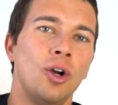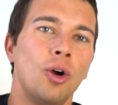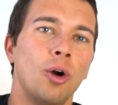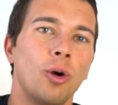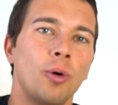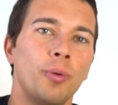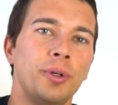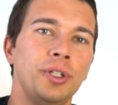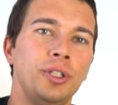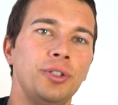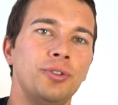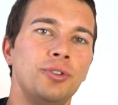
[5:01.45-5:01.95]

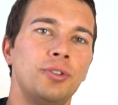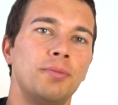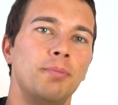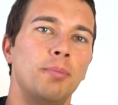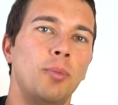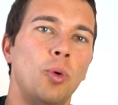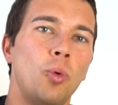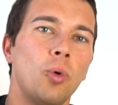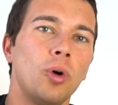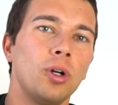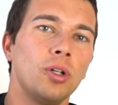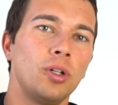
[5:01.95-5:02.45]
where we use
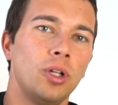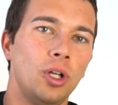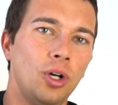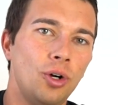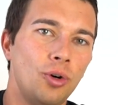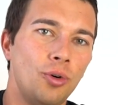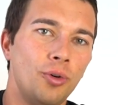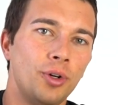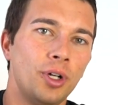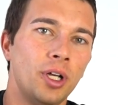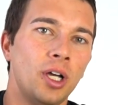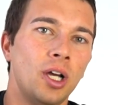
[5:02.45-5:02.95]
more
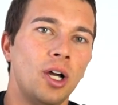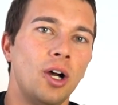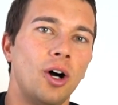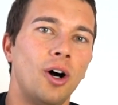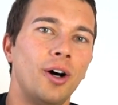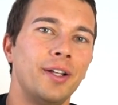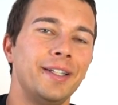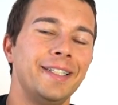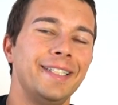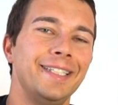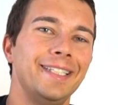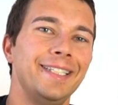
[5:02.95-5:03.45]
load
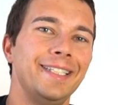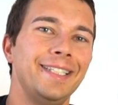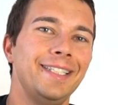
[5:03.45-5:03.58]
on the